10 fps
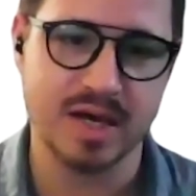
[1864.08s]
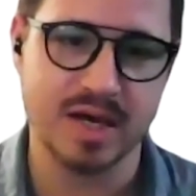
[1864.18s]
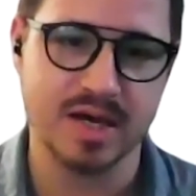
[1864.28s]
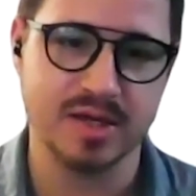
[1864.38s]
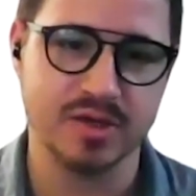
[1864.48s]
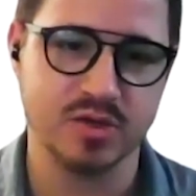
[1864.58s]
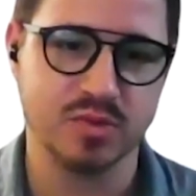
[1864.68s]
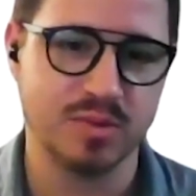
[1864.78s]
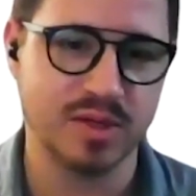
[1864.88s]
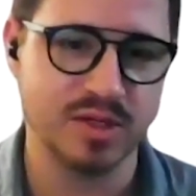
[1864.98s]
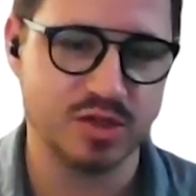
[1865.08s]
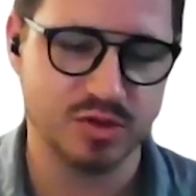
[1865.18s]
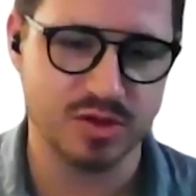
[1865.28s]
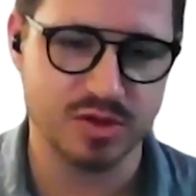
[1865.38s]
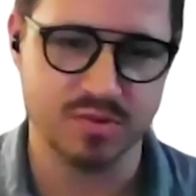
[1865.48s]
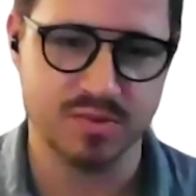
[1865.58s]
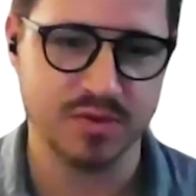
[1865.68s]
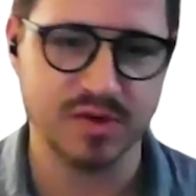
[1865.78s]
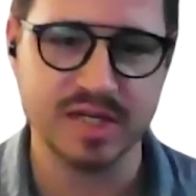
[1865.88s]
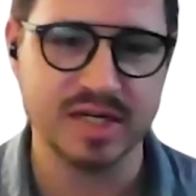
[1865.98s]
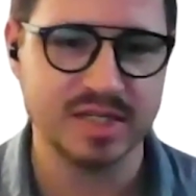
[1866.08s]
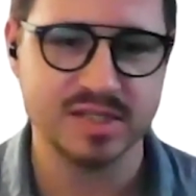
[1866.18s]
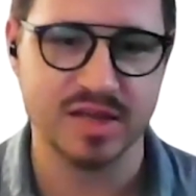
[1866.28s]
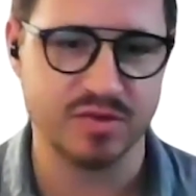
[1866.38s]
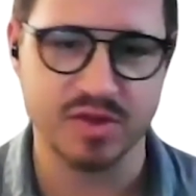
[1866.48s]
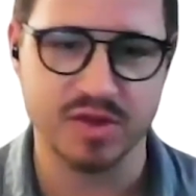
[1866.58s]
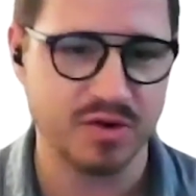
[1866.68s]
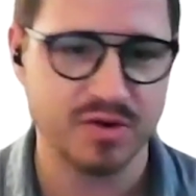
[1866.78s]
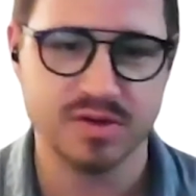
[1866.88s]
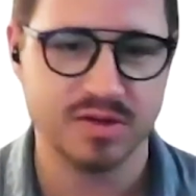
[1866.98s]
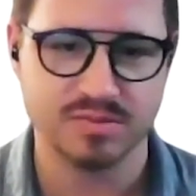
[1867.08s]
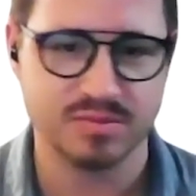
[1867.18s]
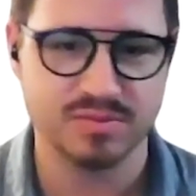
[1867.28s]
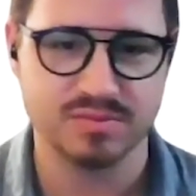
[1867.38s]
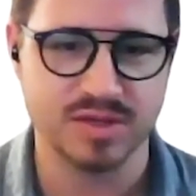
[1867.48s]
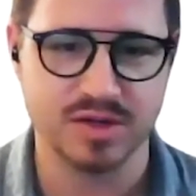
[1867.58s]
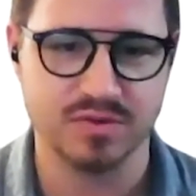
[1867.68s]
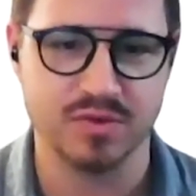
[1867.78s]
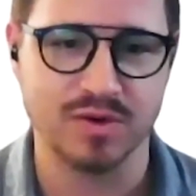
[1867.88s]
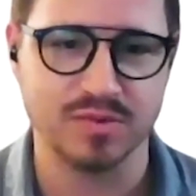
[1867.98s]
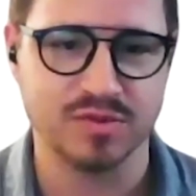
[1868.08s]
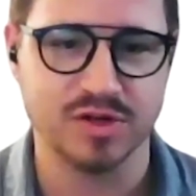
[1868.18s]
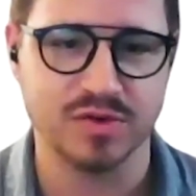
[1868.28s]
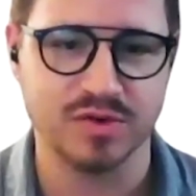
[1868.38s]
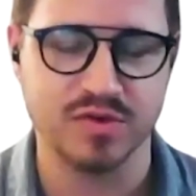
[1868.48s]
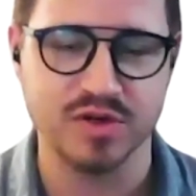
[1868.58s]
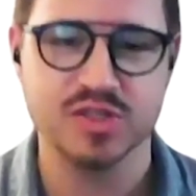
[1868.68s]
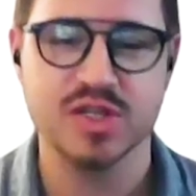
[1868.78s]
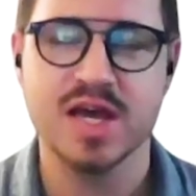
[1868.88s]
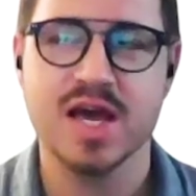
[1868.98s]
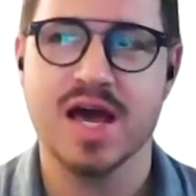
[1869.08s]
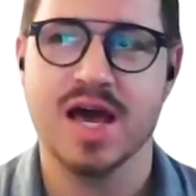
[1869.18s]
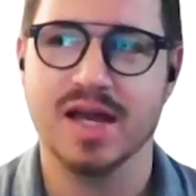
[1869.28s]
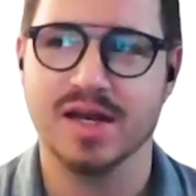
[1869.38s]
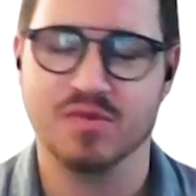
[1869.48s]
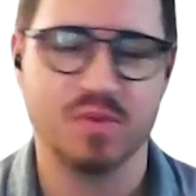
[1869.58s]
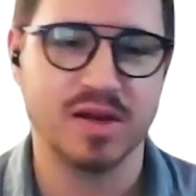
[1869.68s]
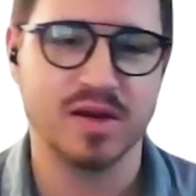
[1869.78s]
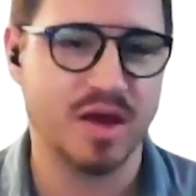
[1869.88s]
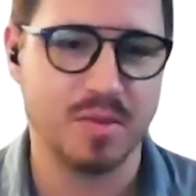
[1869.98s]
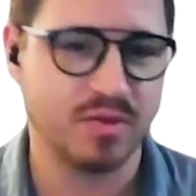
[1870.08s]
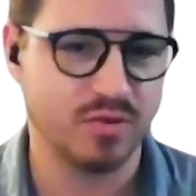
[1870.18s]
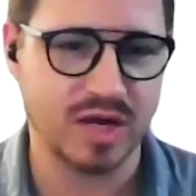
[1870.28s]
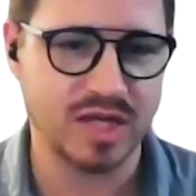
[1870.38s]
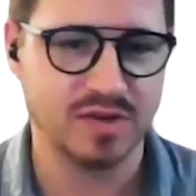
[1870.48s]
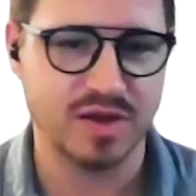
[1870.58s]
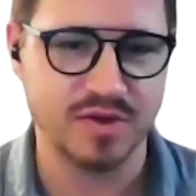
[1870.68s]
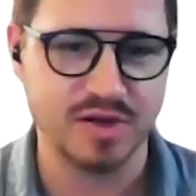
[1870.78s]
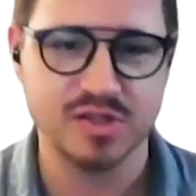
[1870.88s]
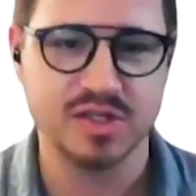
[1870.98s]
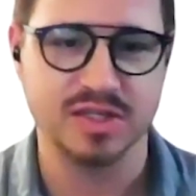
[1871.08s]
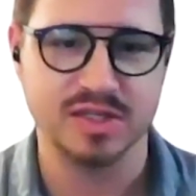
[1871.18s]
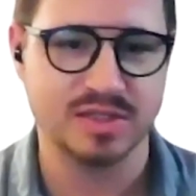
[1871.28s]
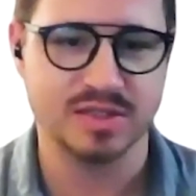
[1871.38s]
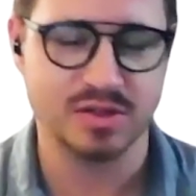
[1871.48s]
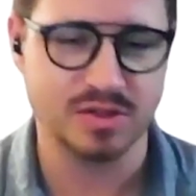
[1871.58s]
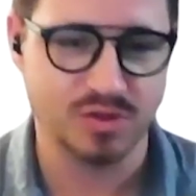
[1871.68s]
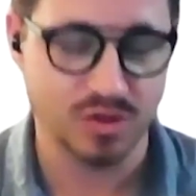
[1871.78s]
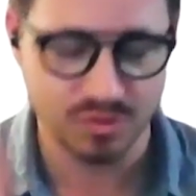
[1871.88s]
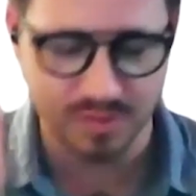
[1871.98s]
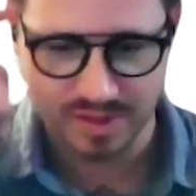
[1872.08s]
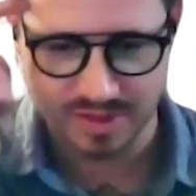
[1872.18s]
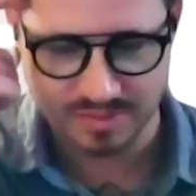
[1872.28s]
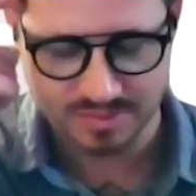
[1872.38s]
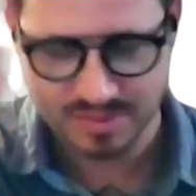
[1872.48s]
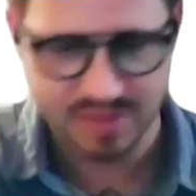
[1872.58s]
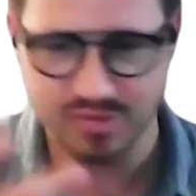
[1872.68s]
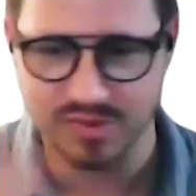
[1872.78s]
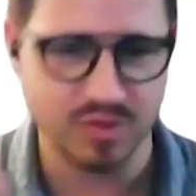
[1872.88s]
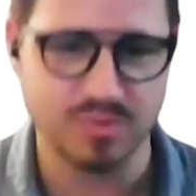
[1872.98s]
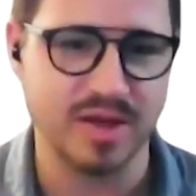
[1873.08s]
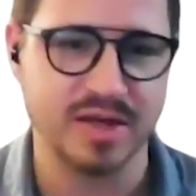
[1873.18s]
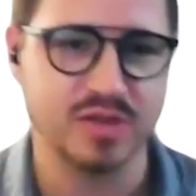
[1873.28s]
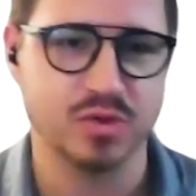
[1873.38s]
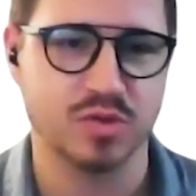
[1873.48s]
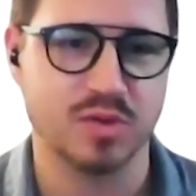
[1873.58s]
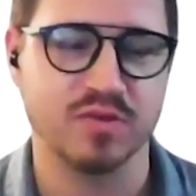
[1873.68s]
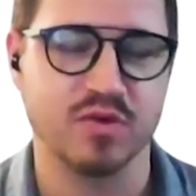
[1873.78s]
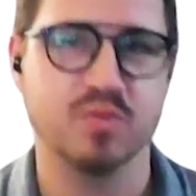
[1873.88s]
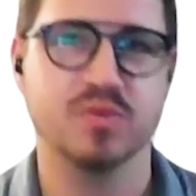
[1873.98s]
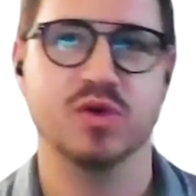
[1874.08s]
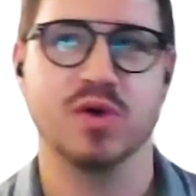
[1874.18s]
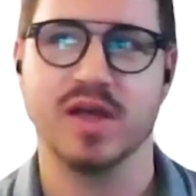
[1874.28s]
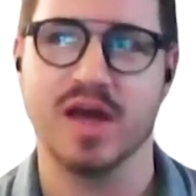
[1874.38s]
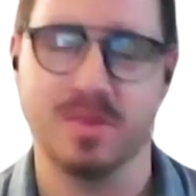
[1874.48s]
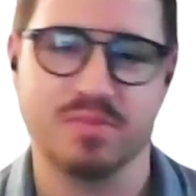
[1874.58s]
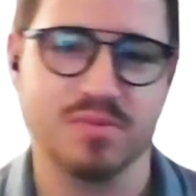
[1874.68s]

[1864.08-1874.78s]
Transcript: I do publish my reading list every year, kind of around January 1st, and I've made it a habit for the last 5 years, and it's everywhere on my any social platform. So I